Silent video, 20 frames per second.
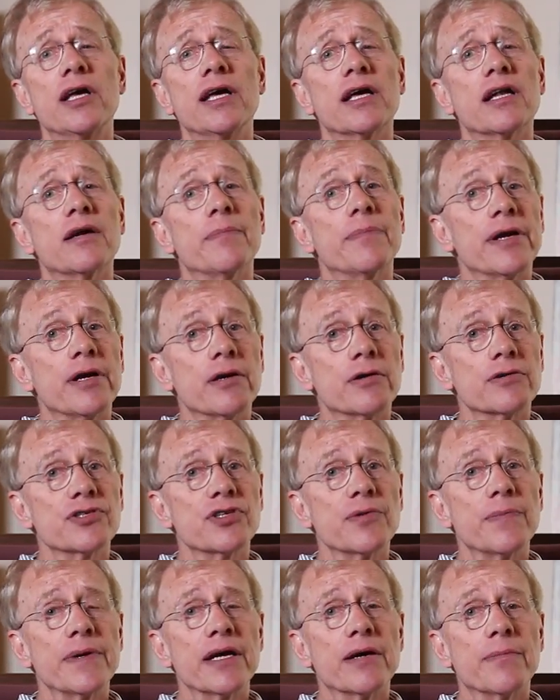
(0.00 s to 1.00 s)
it appears
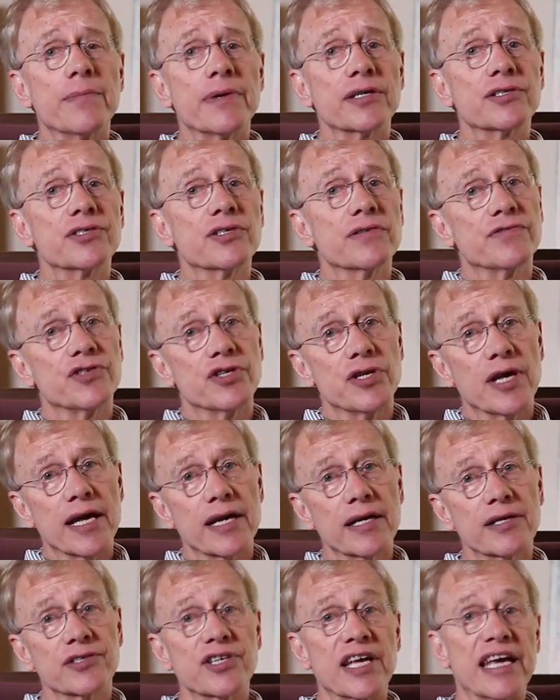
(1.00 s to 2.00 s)
to be a mix of
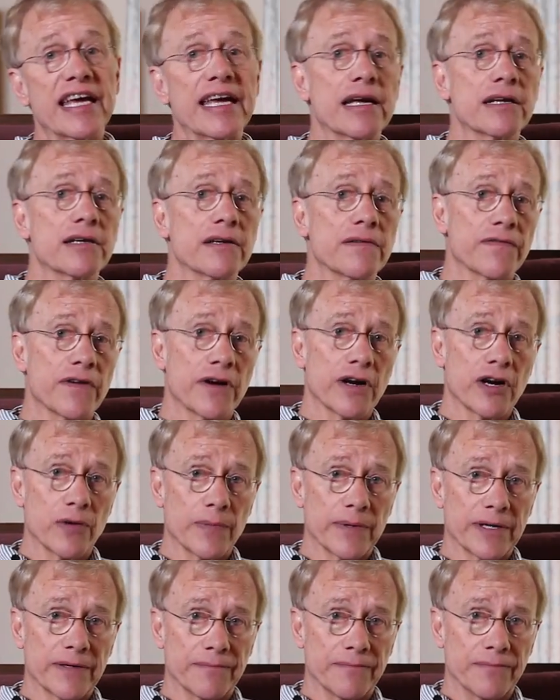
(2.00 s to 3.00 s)
genetics and
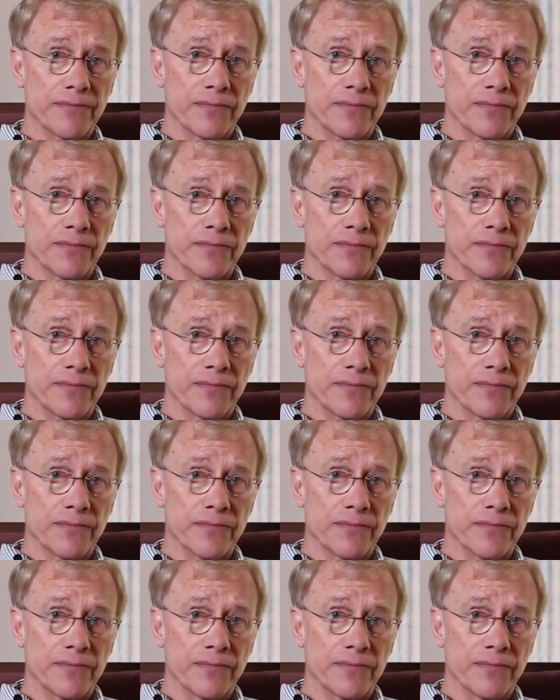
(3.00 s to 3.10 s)
environment.